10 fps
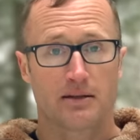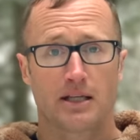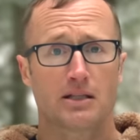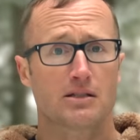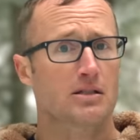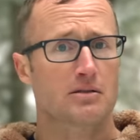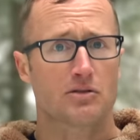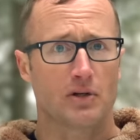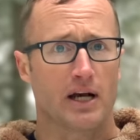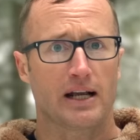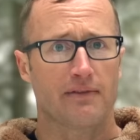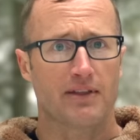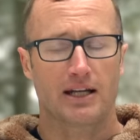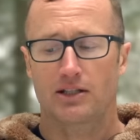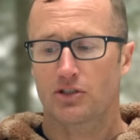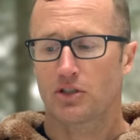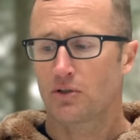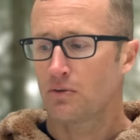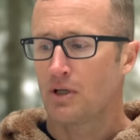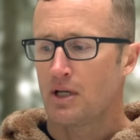These do not have that
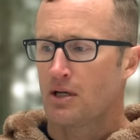issue.